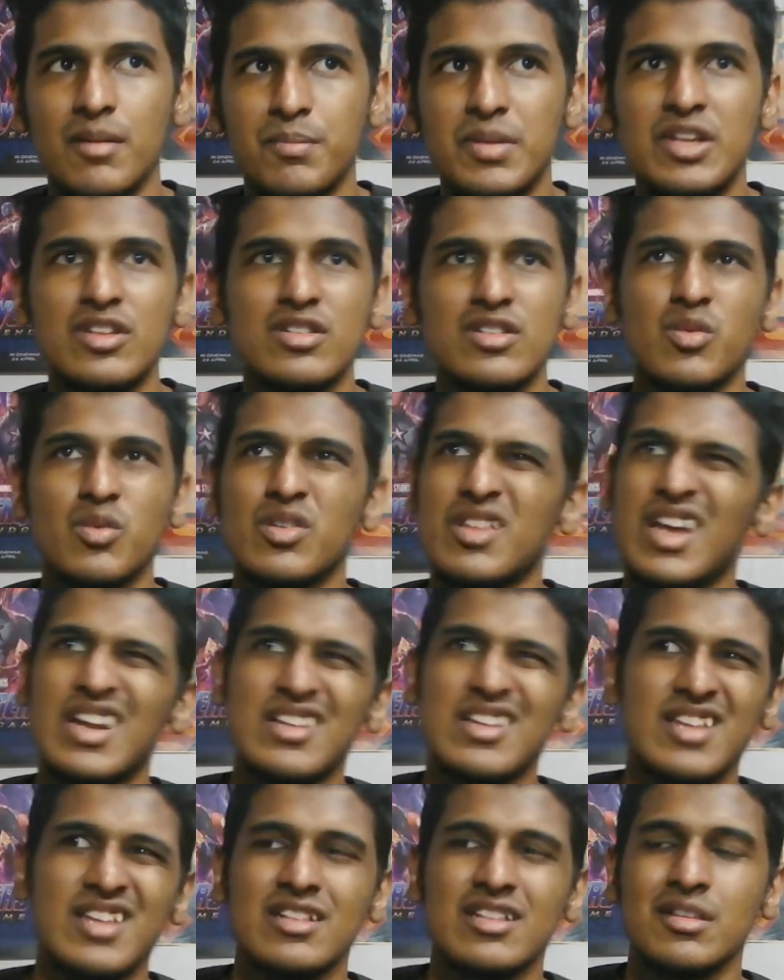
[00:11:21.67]
Peter, well, not
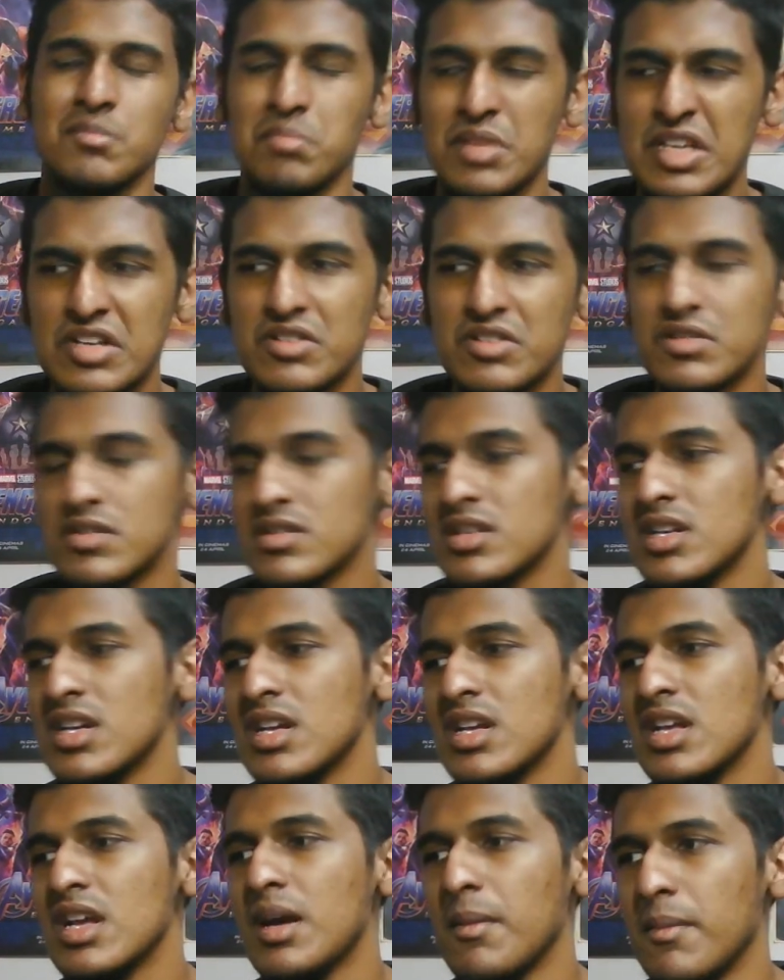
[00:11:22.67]
exactly Peter's,
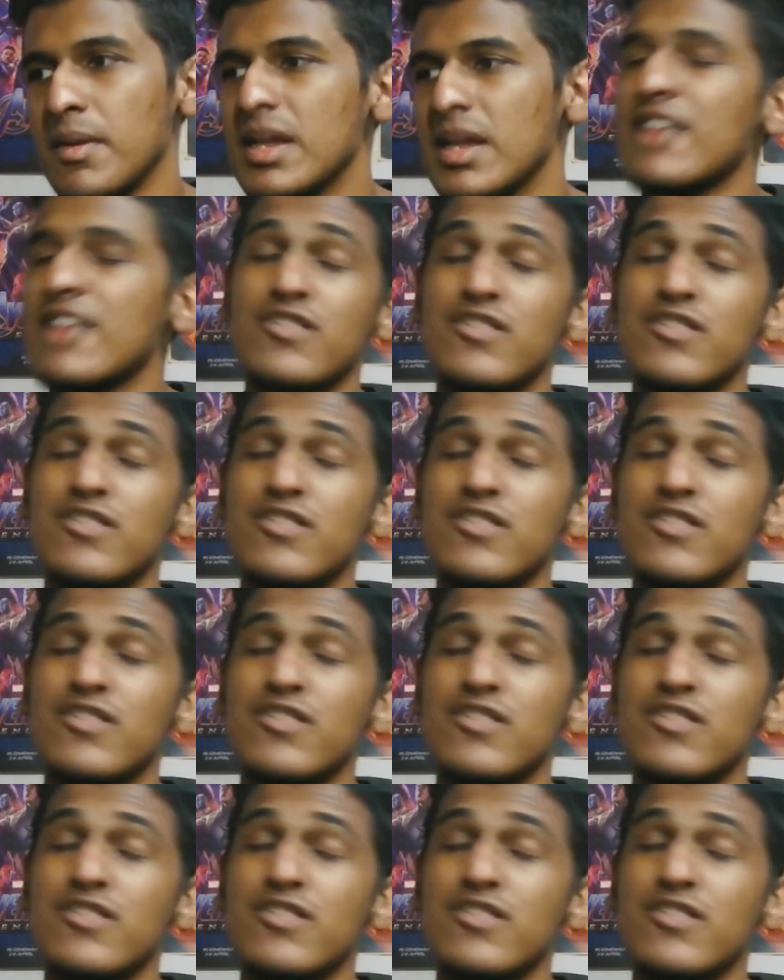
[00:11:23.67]
but yeah,